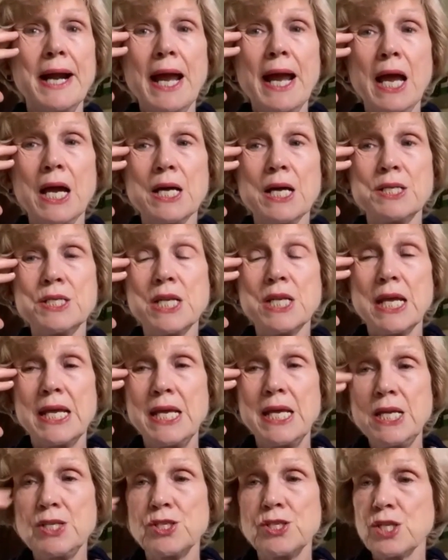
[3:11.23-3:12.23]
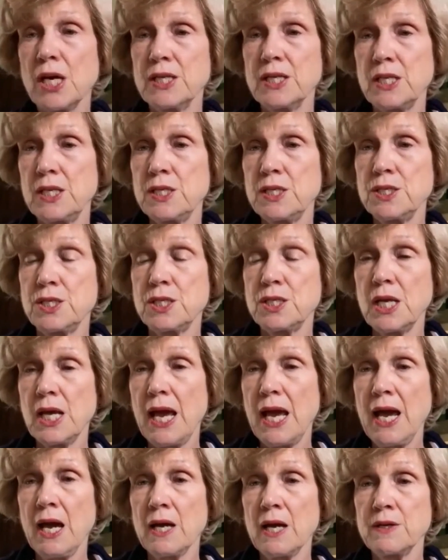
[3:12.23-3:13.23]
And he studied
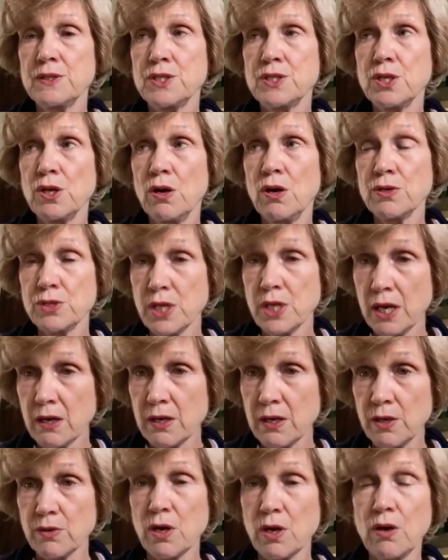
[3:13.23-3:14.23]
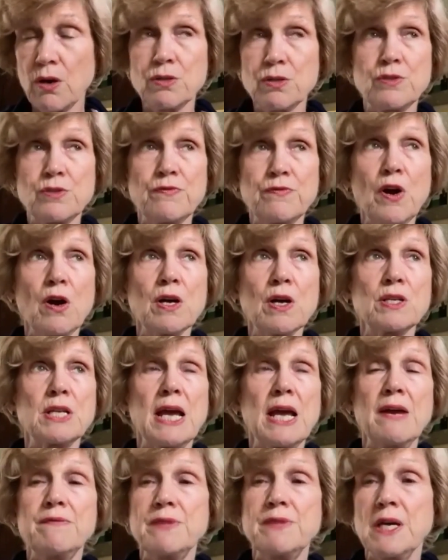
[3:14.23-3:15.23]
at Ontario College of Art
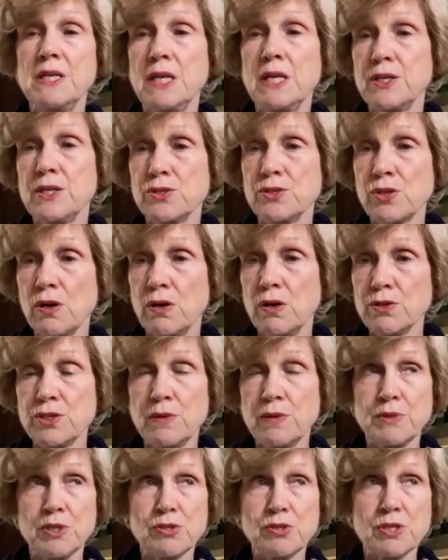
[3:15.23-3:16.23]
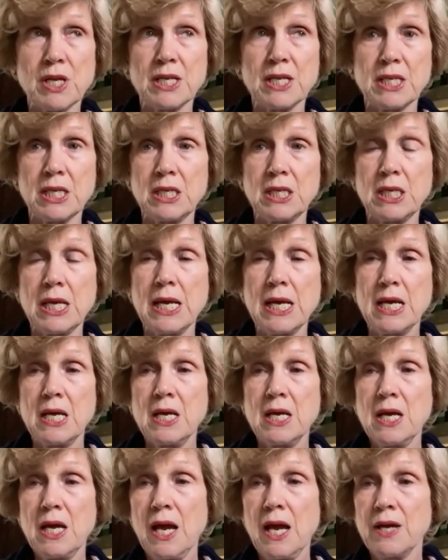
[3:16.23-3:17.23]
and then had a scholarship to study
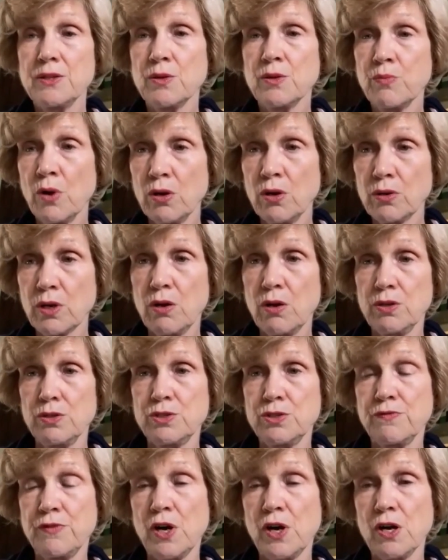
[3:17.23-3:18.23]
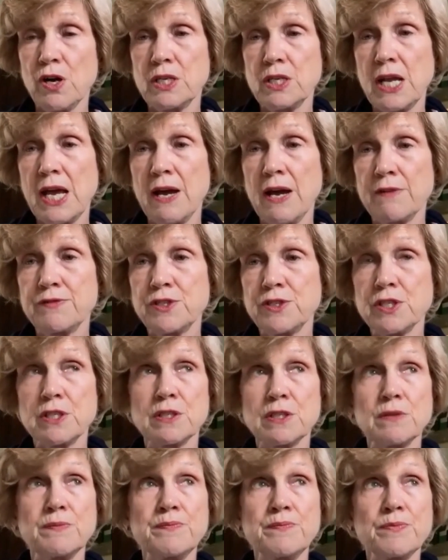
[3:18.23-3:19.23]
at the Royal College of Art
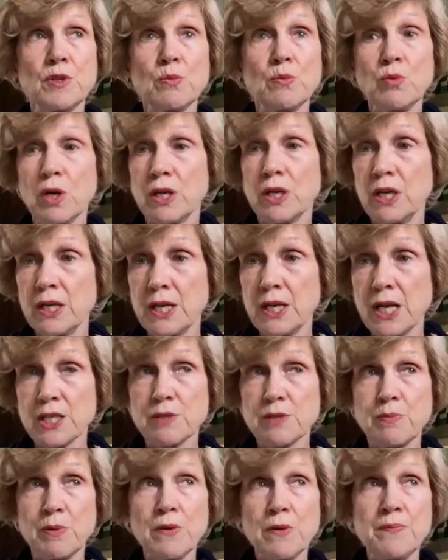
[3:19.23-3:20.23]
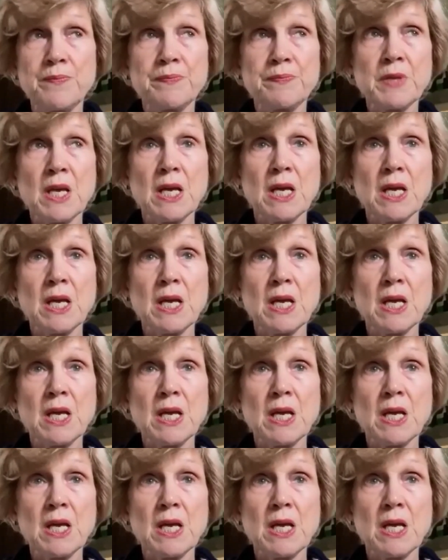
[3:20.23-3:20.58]
after working at Expo.